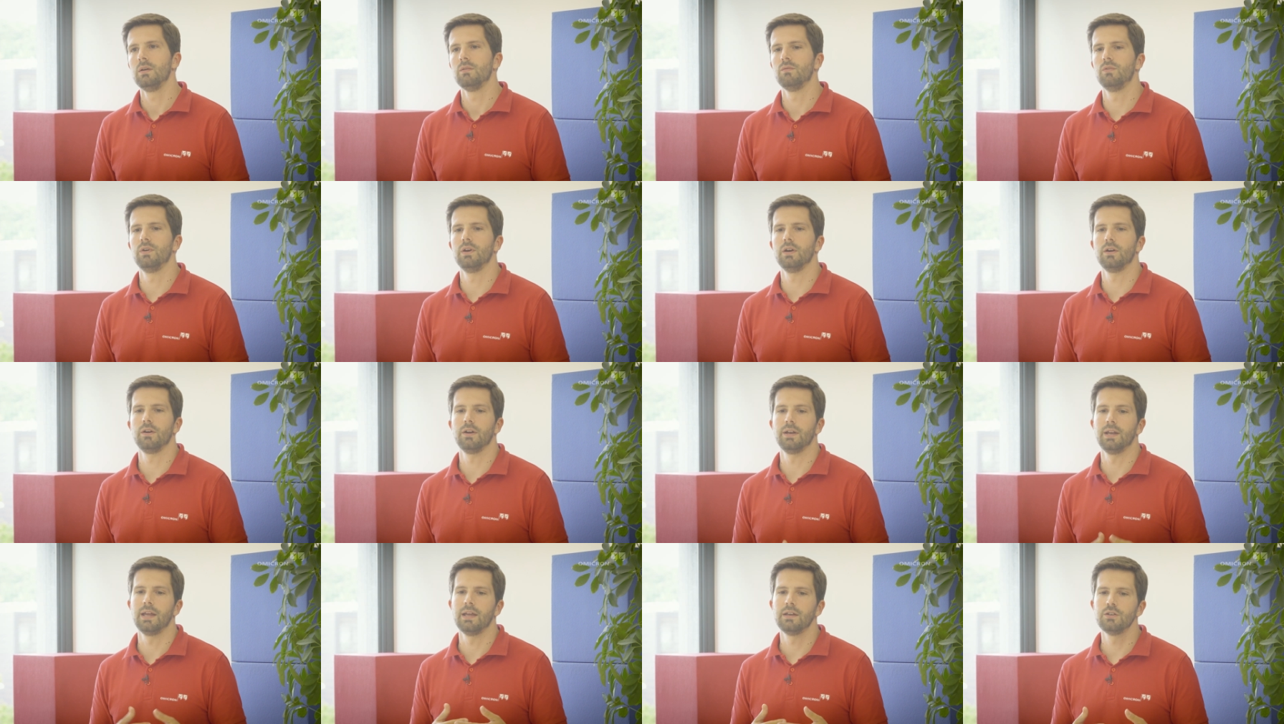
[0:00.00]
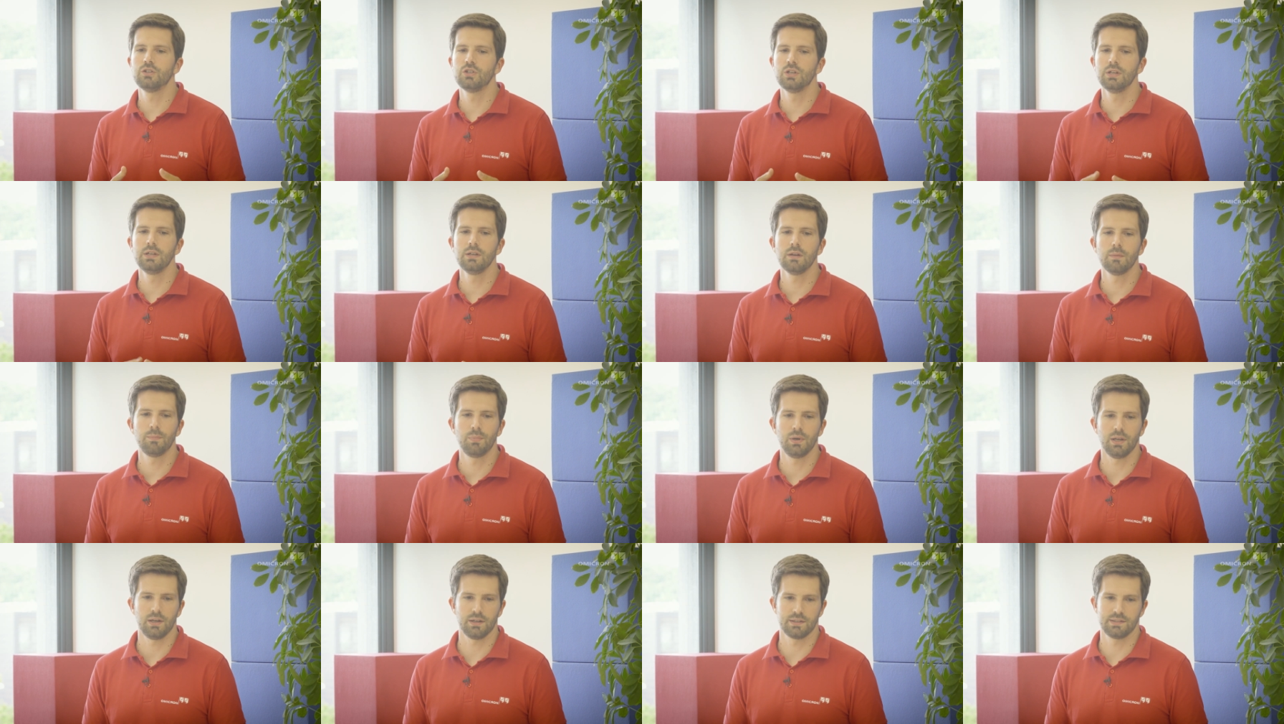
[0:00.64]
where an engineer
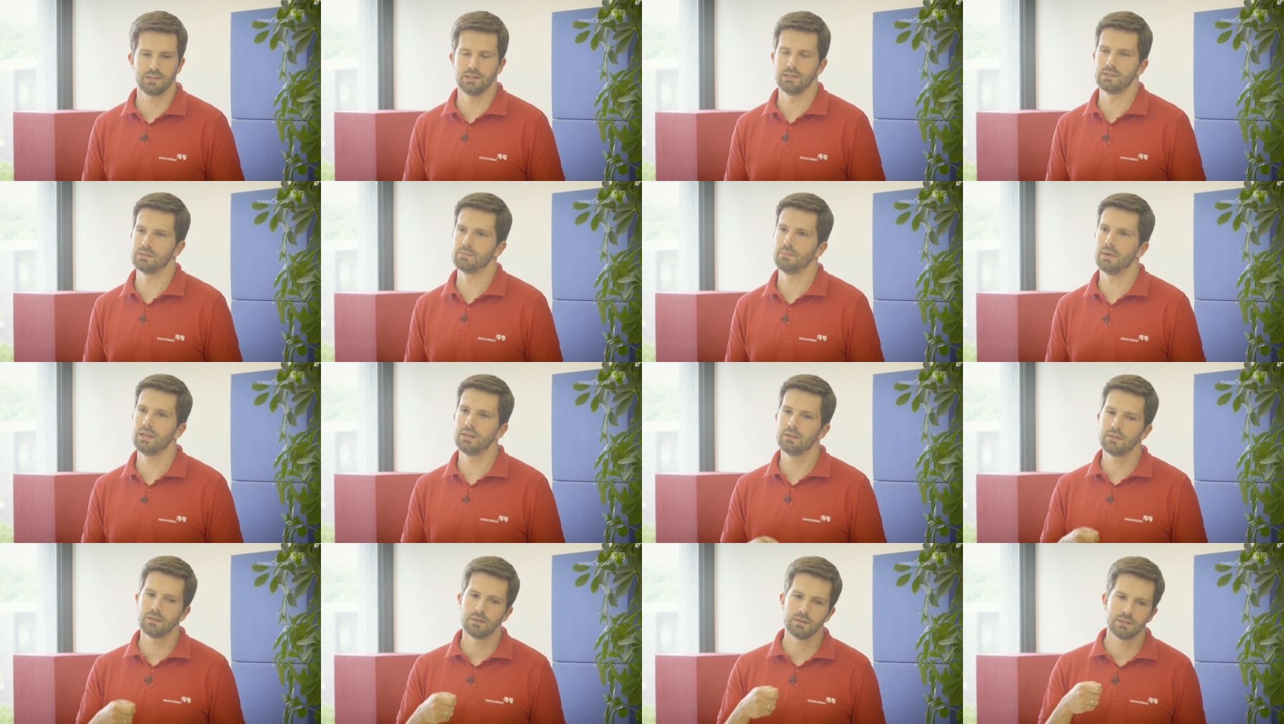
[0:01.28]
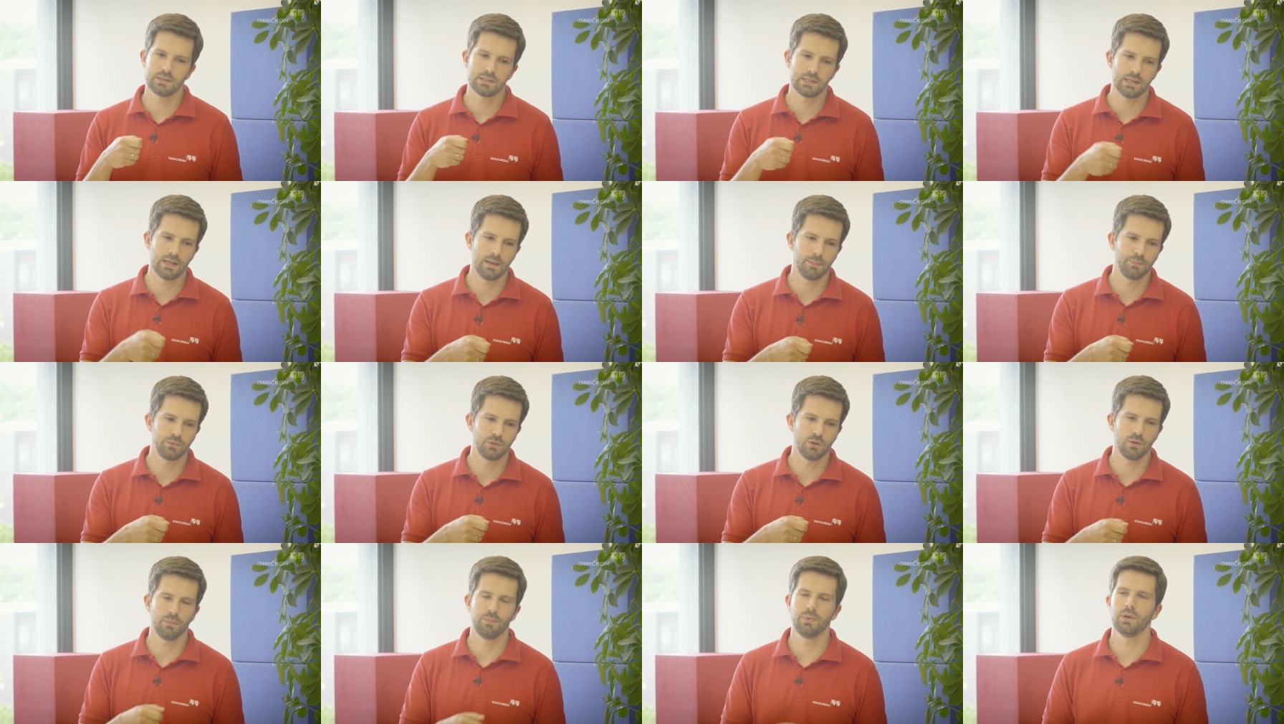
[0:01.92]
plugs his maintenance
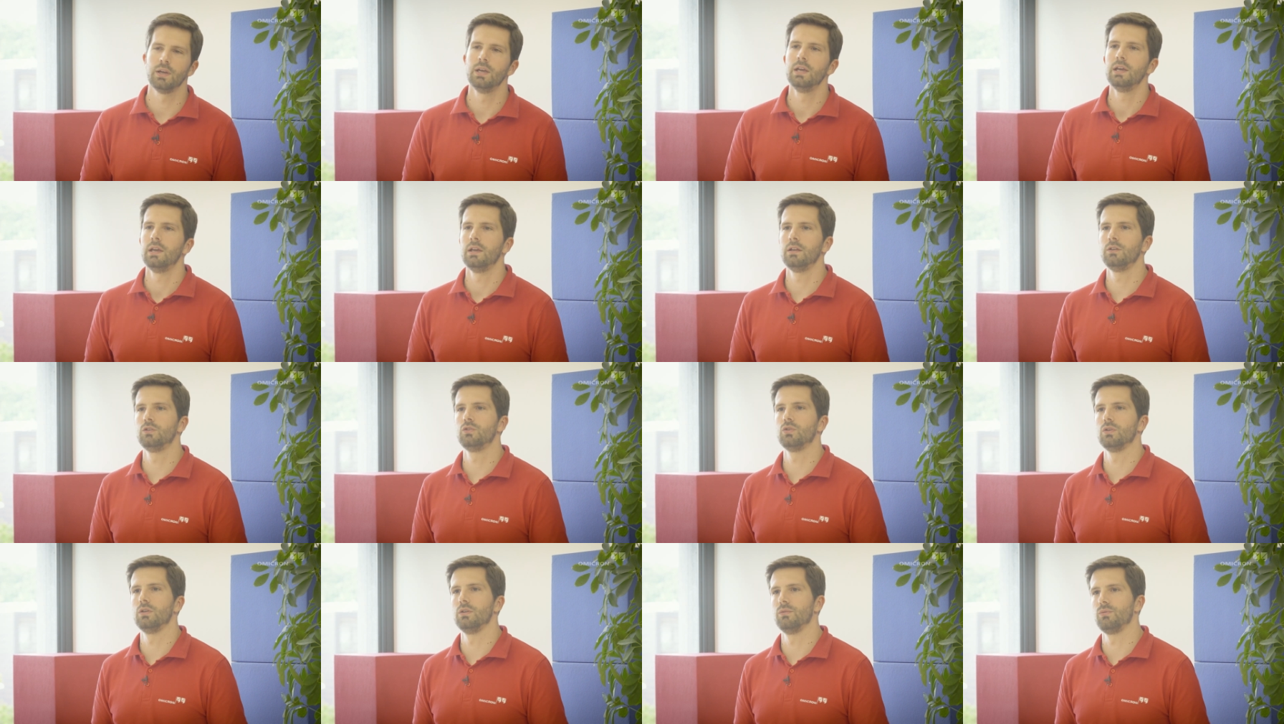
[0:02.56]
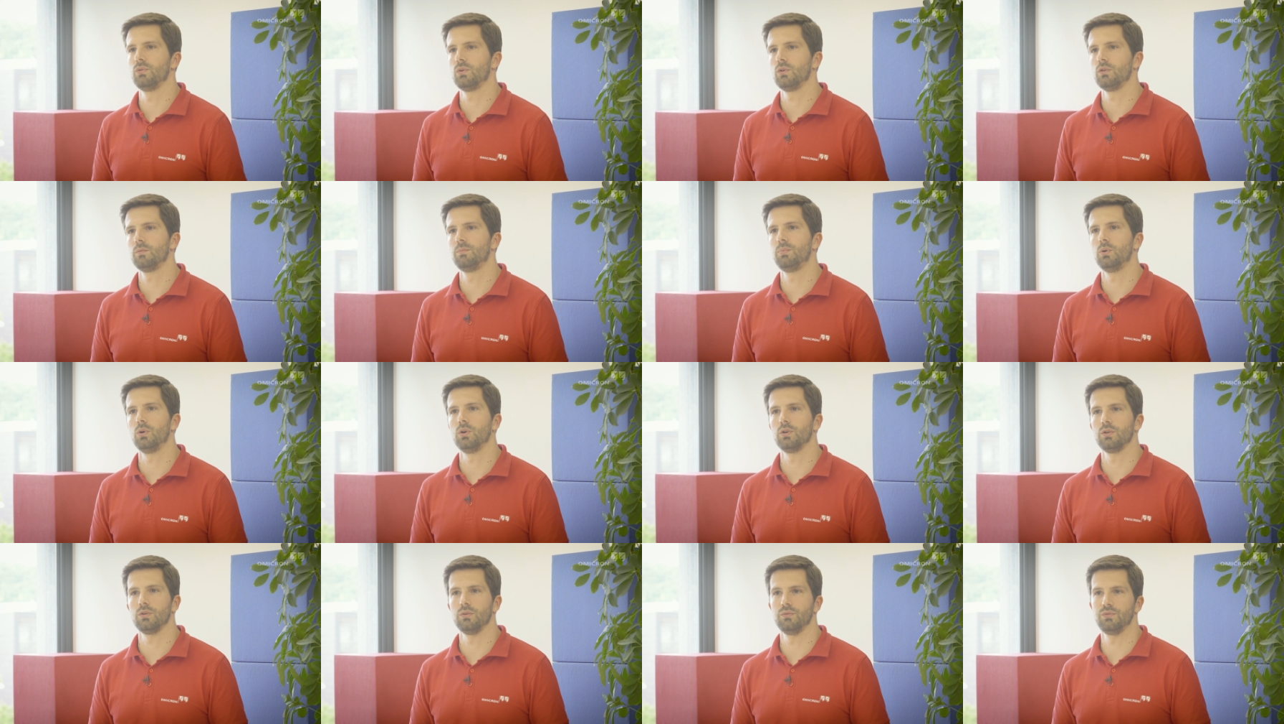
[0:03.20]
laptop into the front
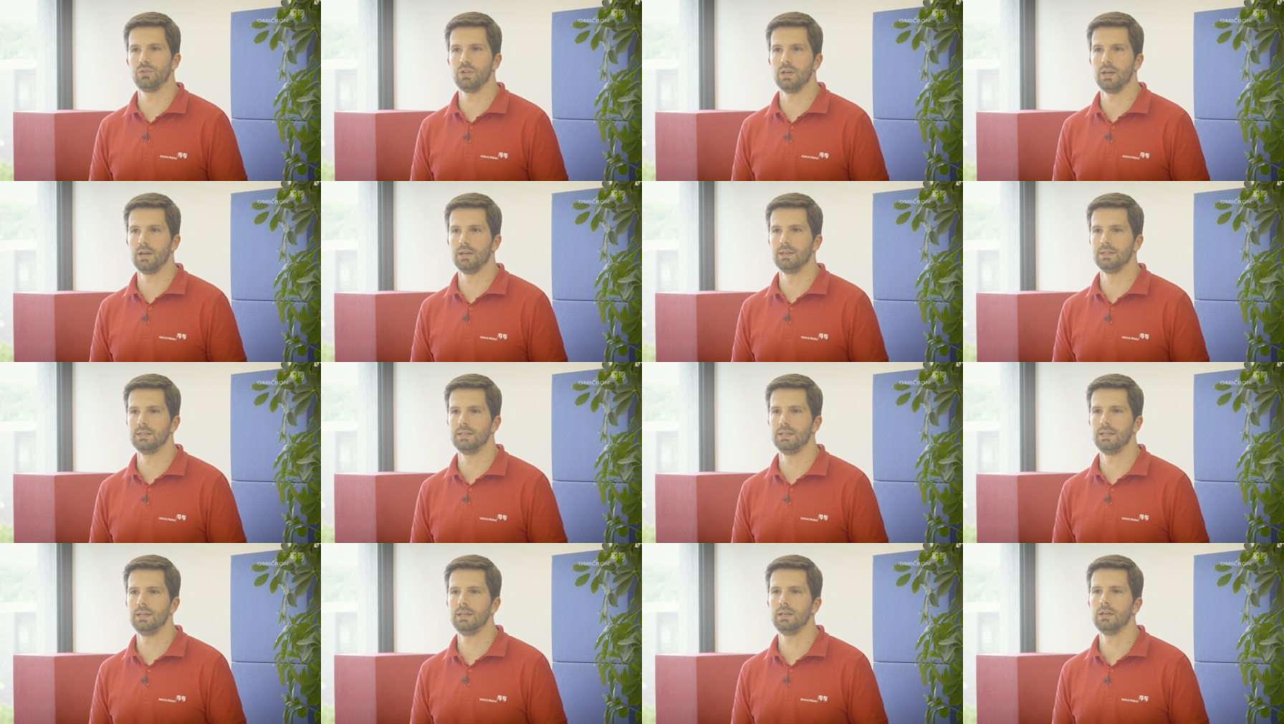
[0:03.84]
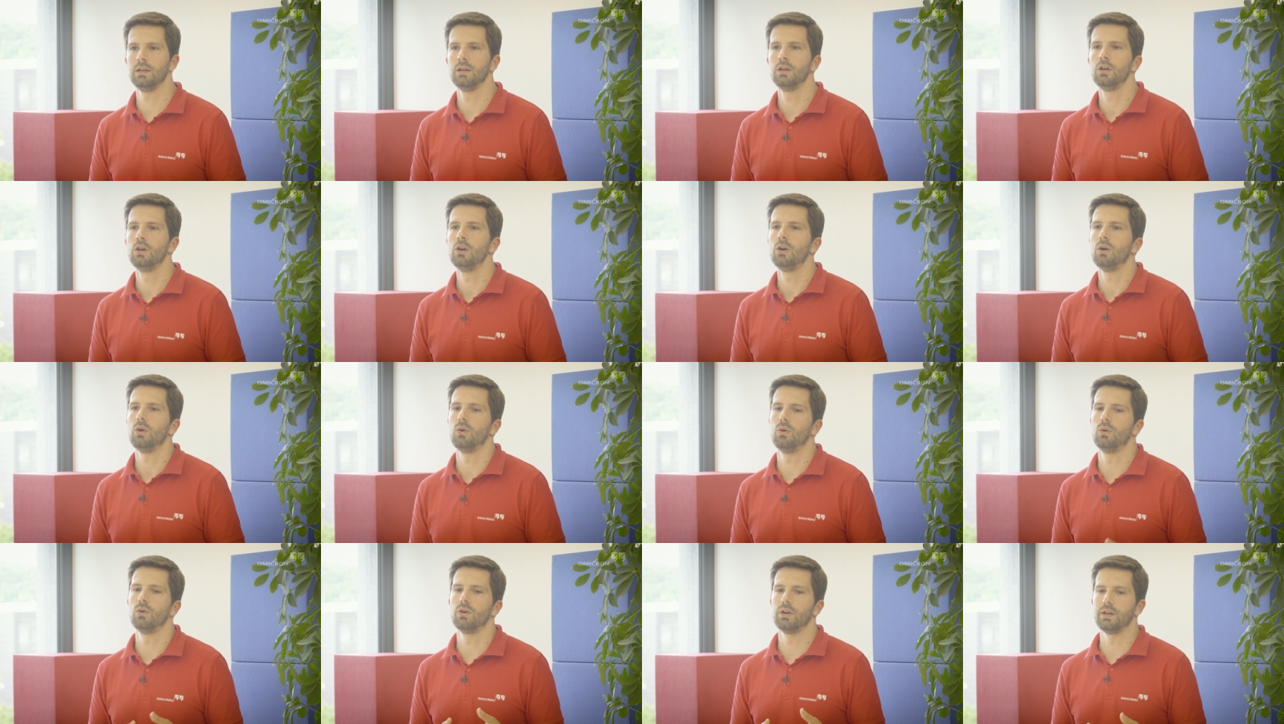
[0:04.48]
port of the IED
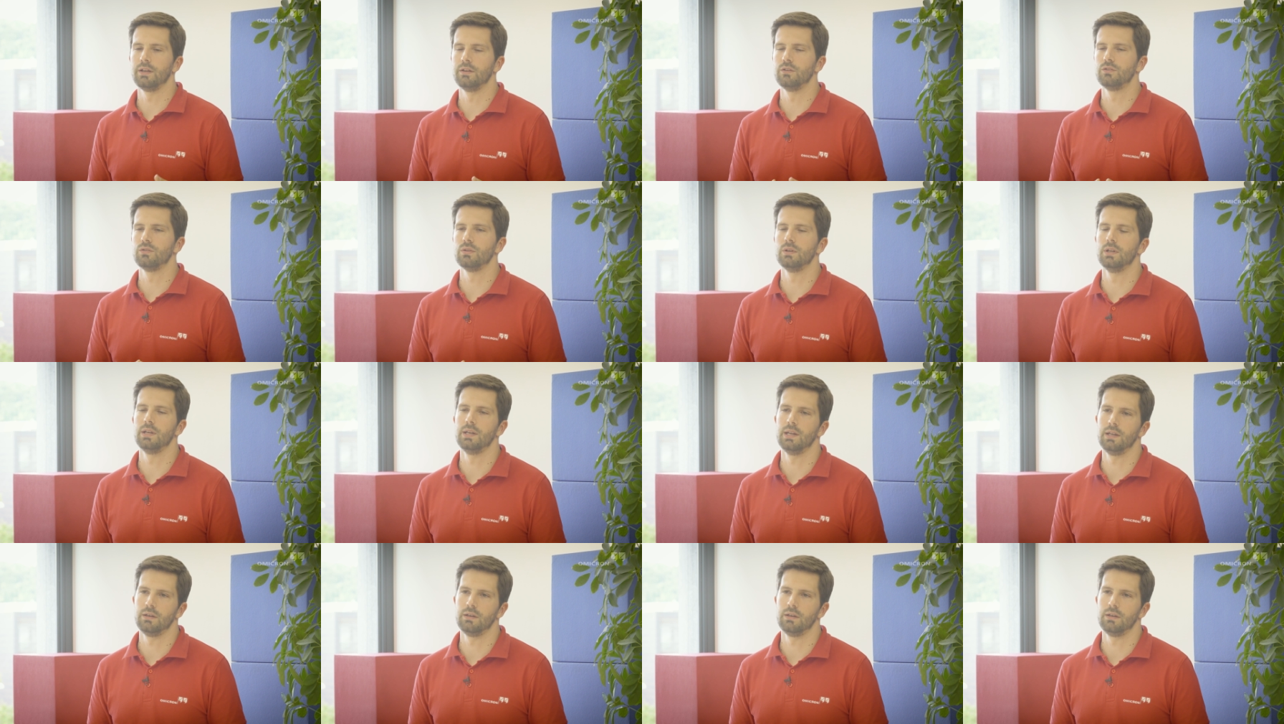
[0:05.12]
or into the